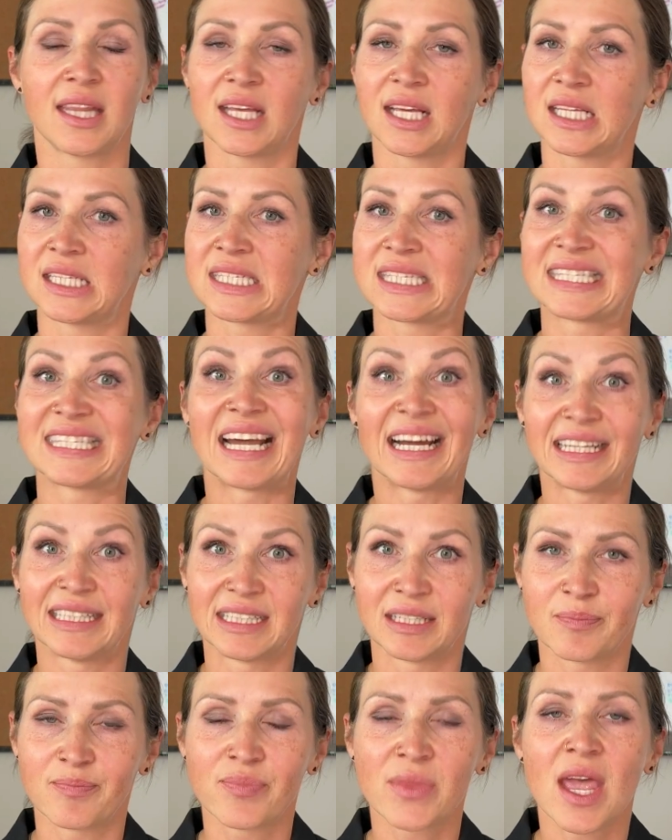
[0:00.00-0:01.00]
it's done.
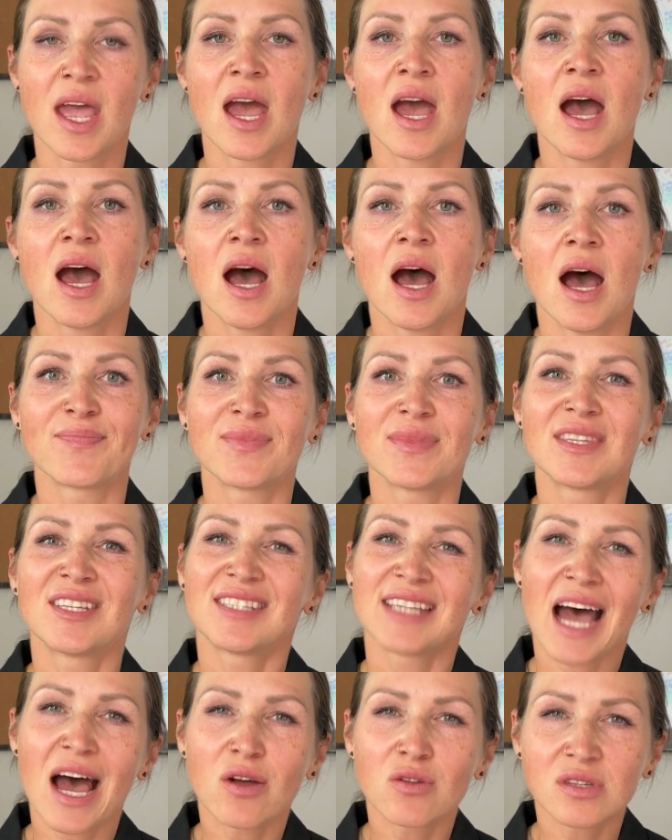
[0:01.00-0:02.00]
The
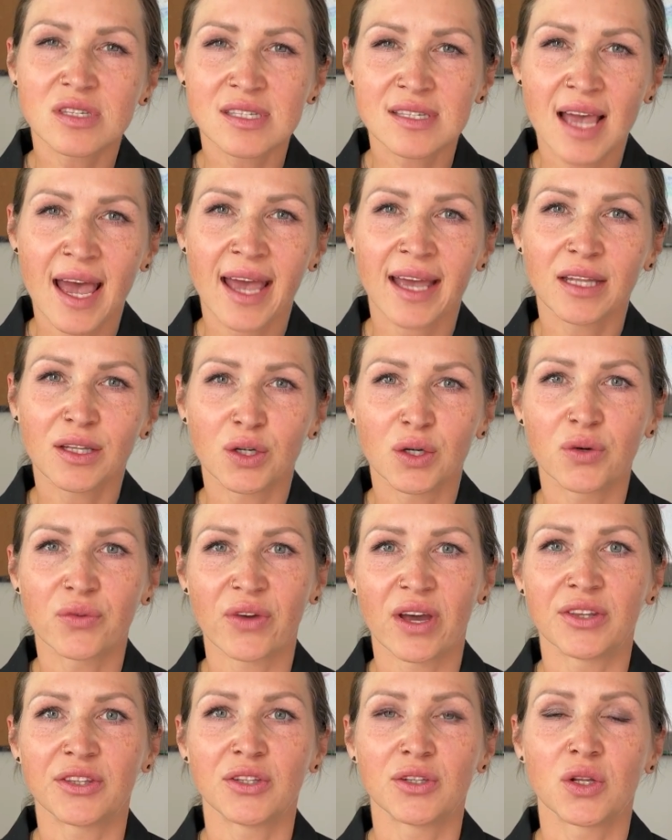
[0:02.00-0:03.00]
downside of
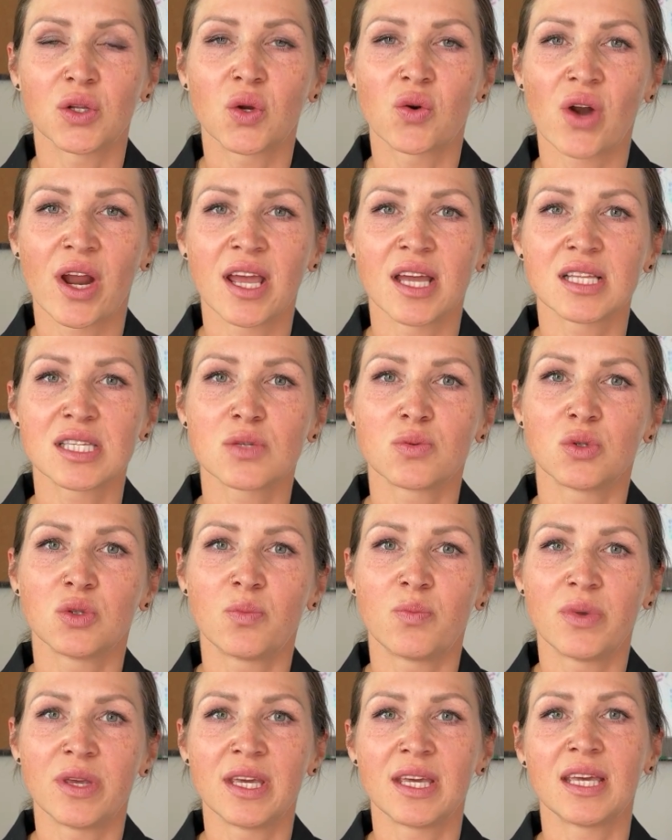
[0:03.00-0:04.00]
ethanol grates would
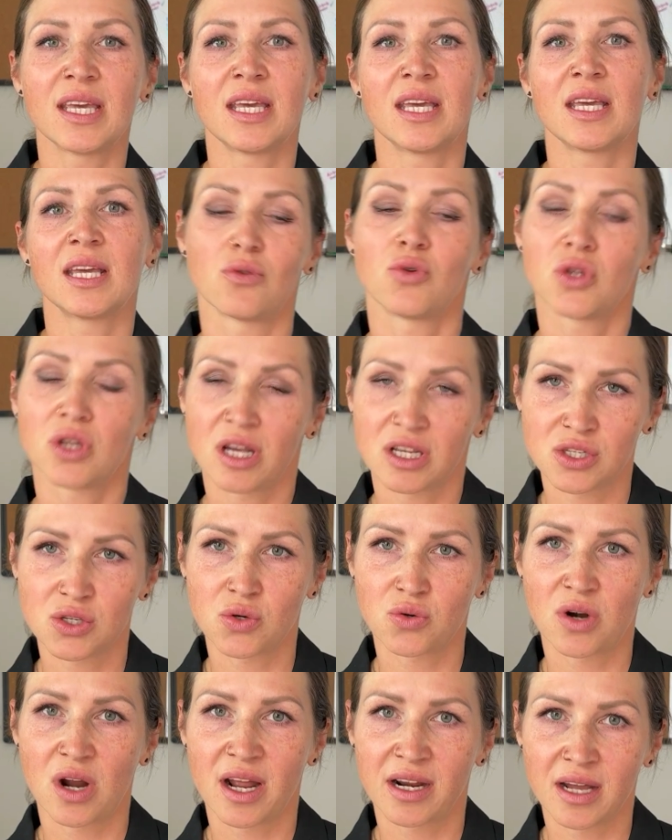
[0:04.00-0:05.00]
be as you
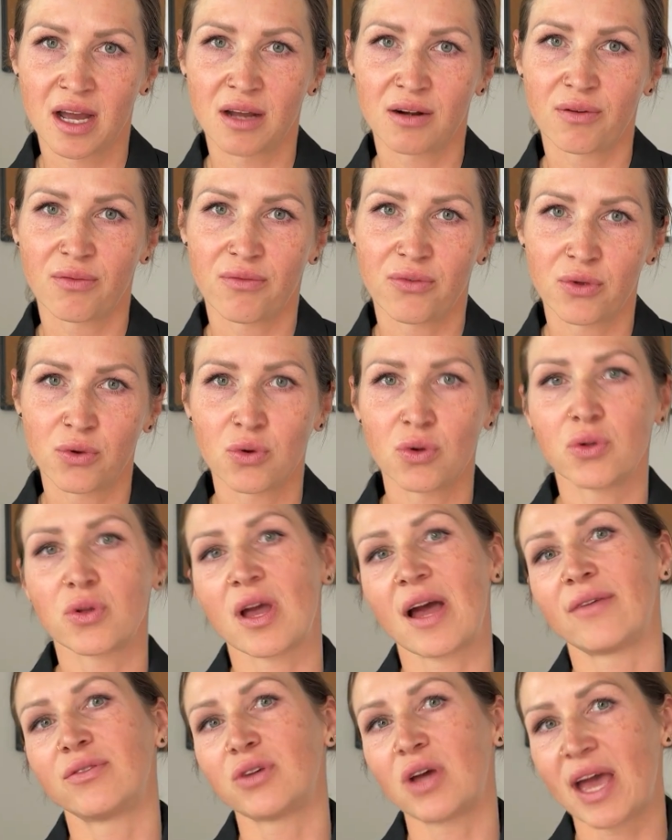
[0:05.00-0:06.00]
run out of fuel, you
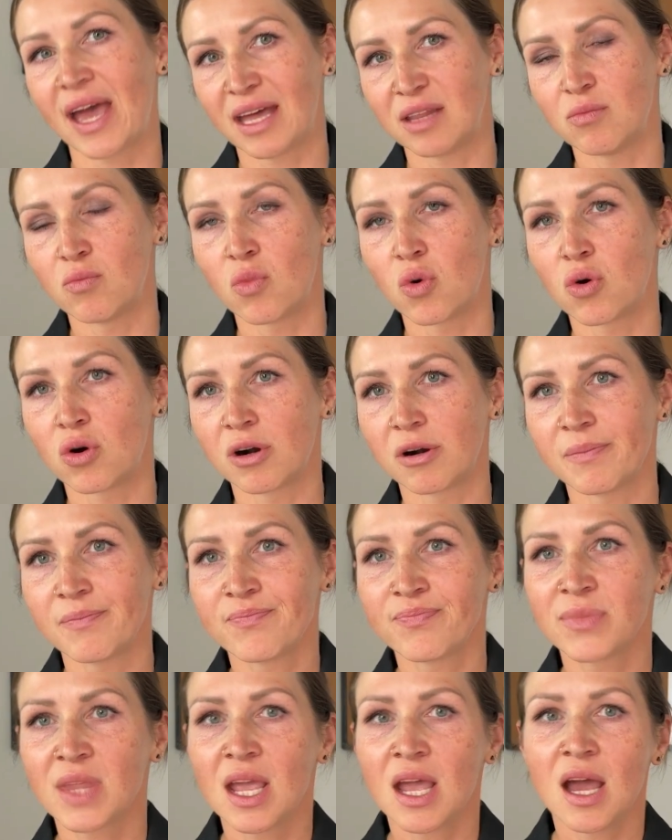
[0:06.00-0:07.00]
have to add more.
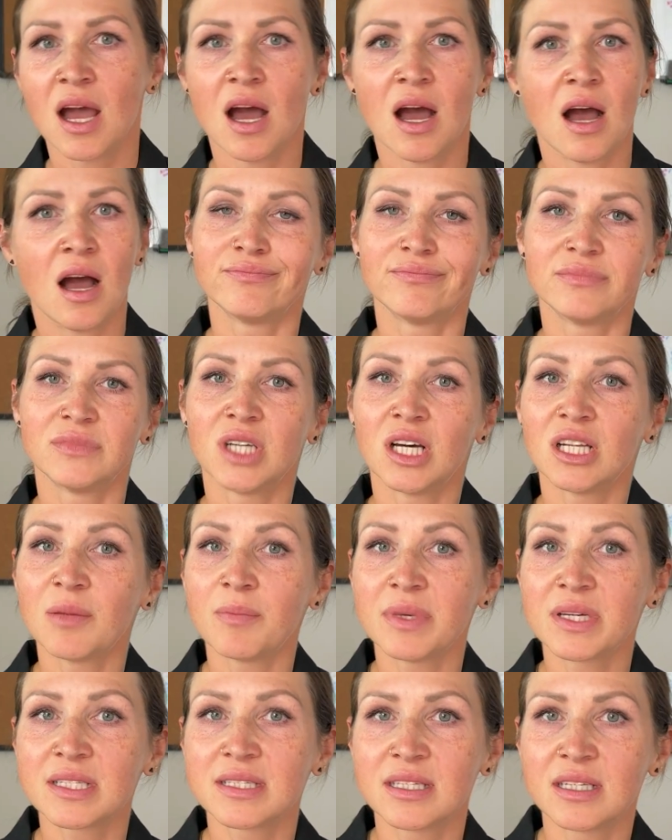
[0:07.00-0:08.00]
Not a
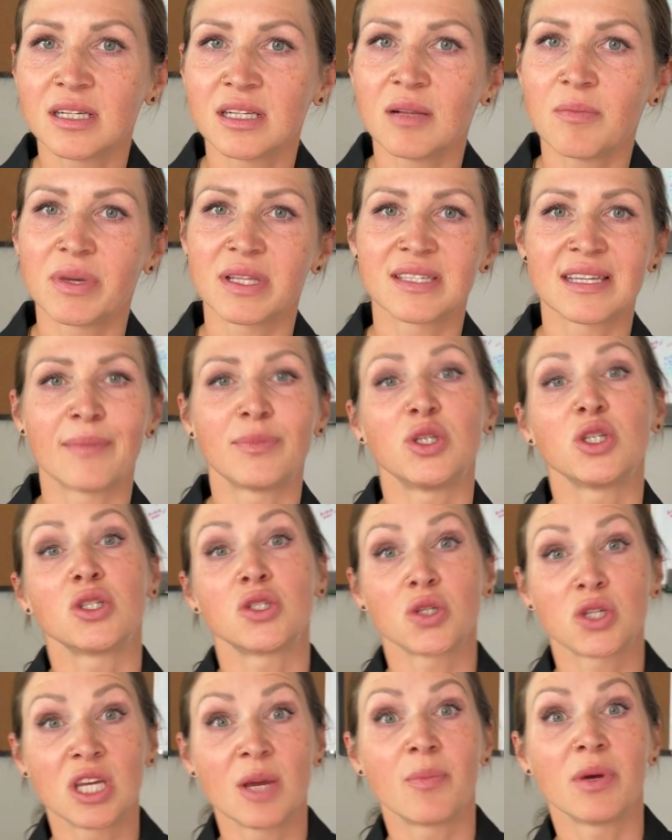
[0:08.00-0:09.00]
big deal, but something to
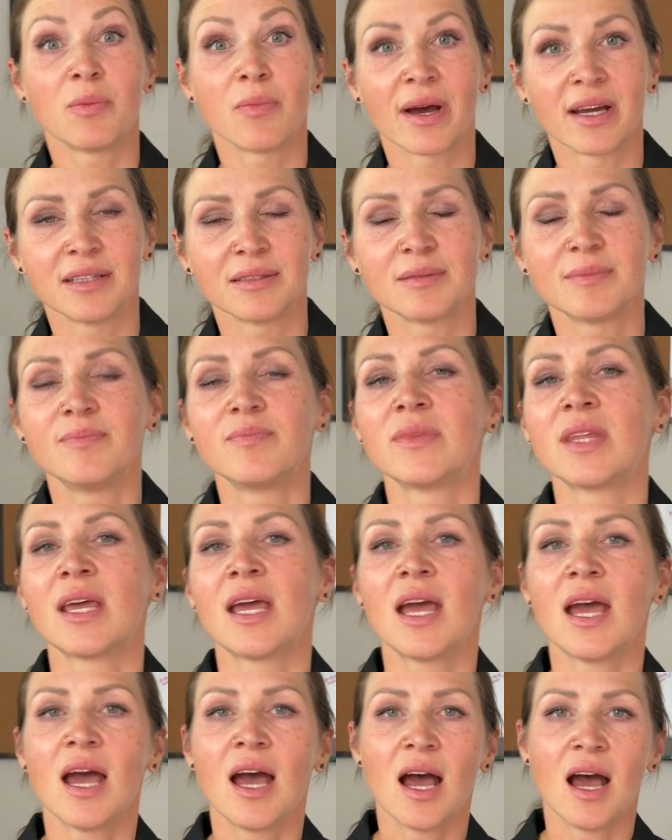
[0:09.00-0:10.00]
keep in mind.
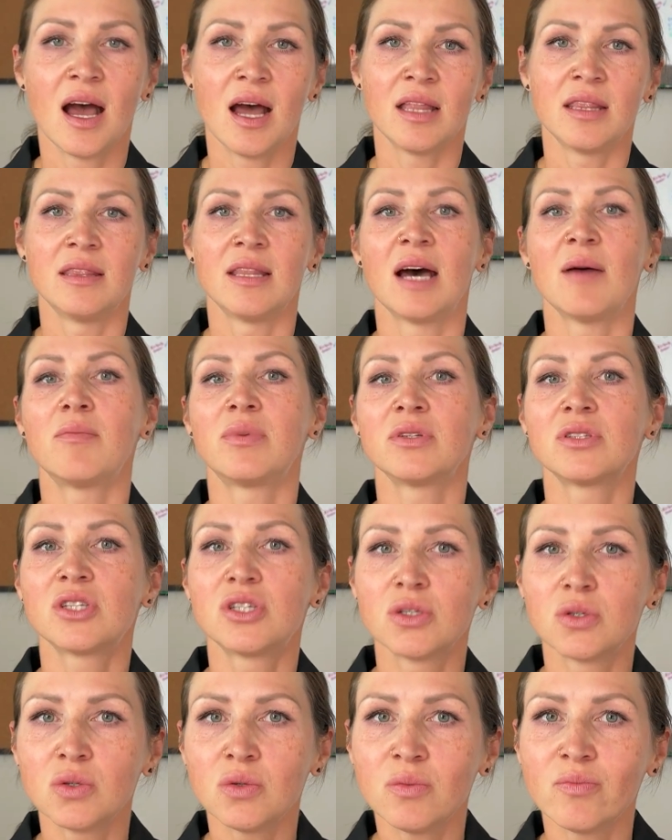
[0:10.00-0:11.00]
Number
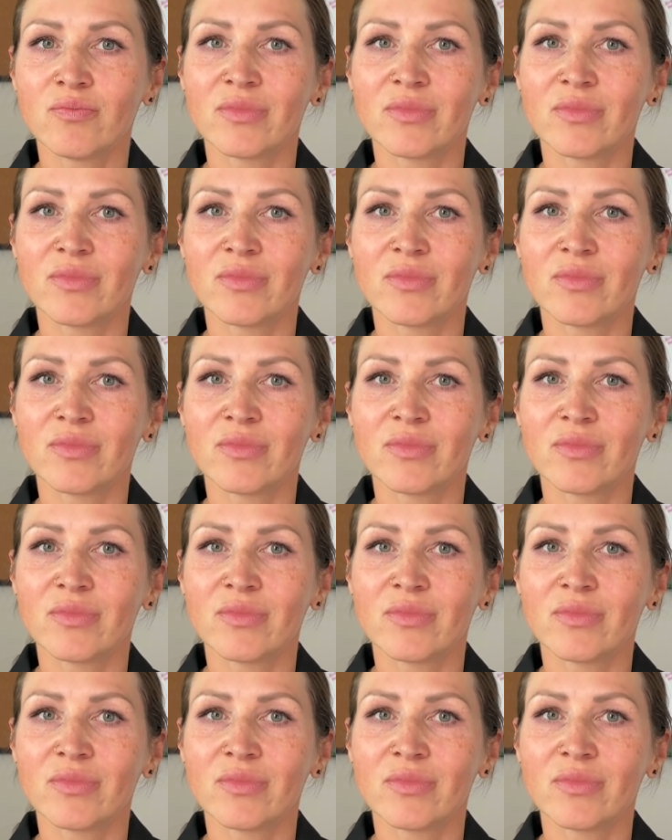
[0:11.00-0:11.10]
2,